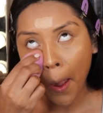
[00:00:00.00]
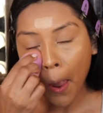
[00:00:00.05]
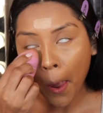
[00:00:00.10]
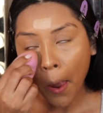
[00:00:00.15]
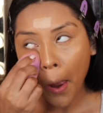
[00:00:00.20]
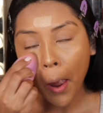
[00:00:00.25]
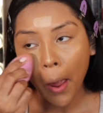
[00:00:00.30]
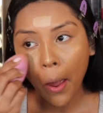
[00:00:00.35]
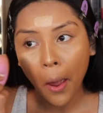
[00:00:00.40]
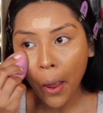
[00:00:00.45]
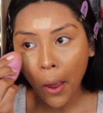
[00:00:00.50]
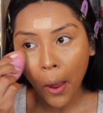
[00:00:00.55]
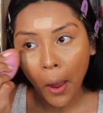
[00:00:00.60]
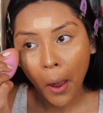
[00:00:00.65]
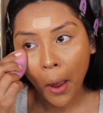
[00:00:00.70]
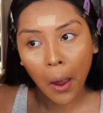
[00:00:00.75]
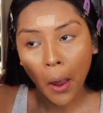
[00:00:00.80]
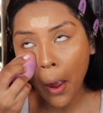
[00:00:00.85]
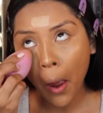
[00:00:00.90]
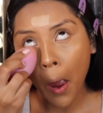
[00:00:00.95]

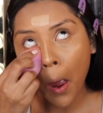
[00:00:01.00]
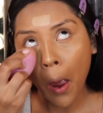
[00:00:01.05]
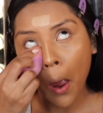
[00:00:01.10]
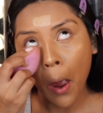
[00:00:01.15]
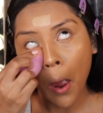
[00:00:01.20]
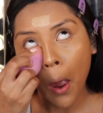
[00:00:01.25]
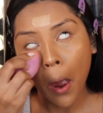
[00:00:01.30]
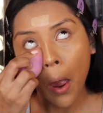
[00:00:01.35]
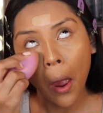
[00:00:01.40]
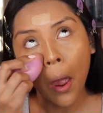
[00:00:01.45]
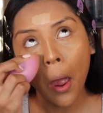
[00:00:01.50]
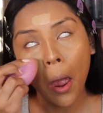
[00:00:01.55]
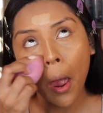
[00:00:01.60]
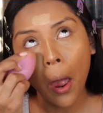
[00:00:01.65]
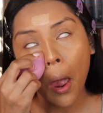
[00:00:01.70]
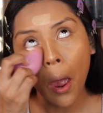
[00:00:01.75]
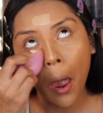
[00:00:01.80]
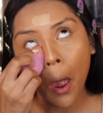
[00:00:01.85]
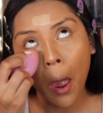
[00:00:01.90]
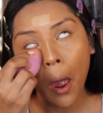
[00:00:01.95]

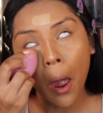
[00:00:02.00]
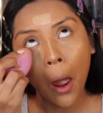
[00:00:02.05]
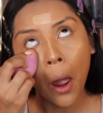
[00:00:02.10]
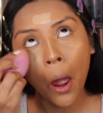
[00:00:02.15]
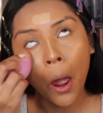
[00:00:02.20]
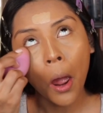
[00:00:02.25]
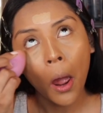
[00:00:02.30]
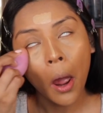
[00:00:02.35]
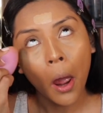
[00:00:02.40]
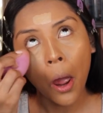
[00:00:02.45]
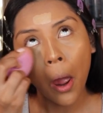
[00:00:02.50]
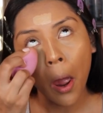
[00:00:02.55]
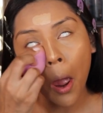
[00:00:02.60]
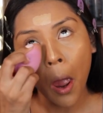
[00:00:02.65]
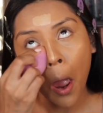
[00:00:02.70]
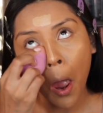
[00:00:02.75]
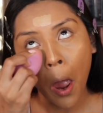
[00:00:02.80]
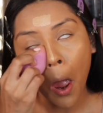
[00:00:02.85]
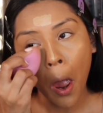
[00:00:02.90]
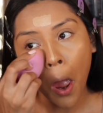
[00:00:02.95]

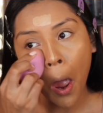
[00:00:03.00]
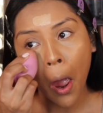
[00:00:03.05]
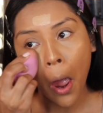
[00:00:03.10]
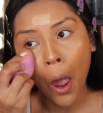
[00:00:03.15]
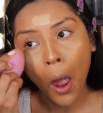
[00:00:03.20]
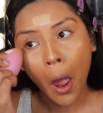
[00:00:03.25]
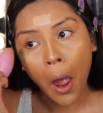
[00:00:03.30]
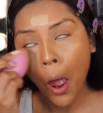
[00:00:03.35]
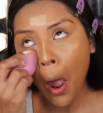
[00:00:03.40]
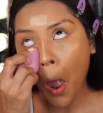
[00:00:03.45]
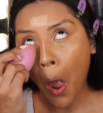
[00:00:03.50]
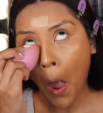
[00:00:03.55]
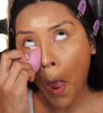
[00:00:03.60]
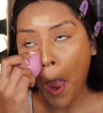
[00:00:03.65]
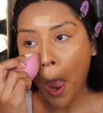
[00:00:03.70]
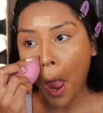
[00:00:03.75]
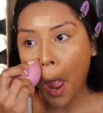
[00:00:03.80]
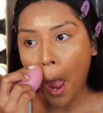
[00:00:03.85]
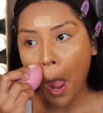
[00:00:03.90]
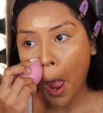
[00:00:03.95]

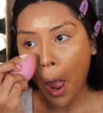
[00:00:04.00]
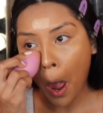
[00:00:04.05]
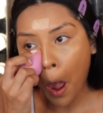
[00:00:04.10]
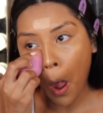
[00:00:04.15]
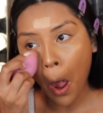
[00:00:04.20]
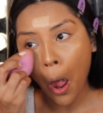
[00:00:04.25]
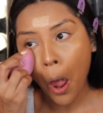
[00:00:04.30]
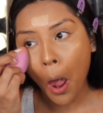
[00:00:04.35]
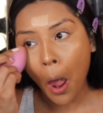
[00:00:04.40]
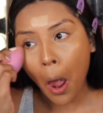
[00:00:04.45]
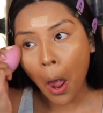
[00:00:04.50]
No one is speaking in this clip.